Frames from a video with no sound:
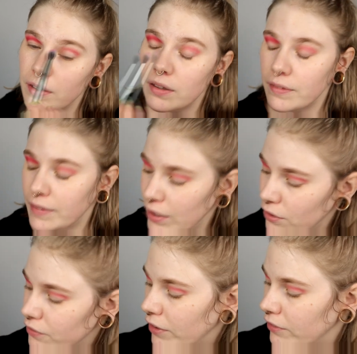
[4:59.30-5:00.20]
they are
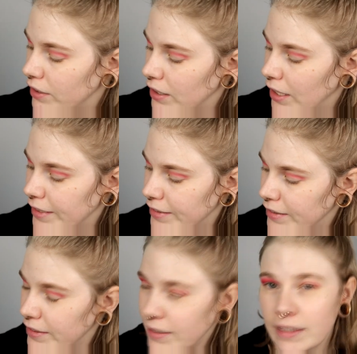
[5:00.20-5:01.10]
very like
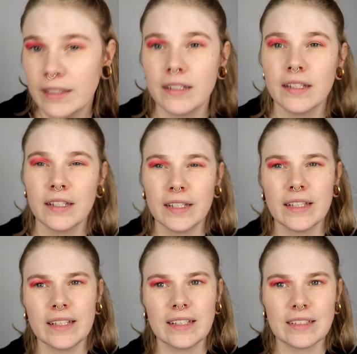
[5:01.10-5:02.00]

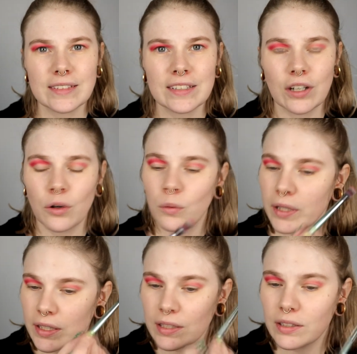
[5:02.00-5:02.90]

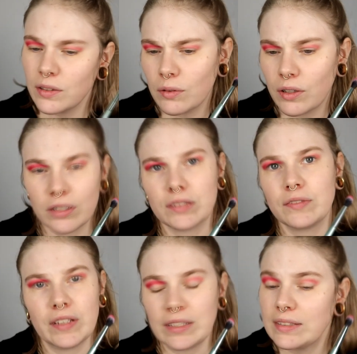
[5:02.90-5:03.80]
easygoing you are not
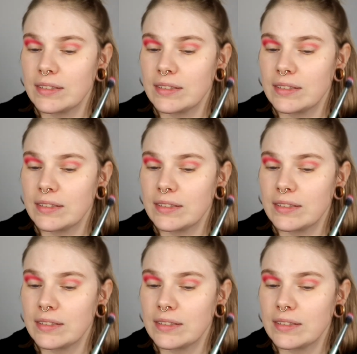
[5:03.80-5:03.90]
feeling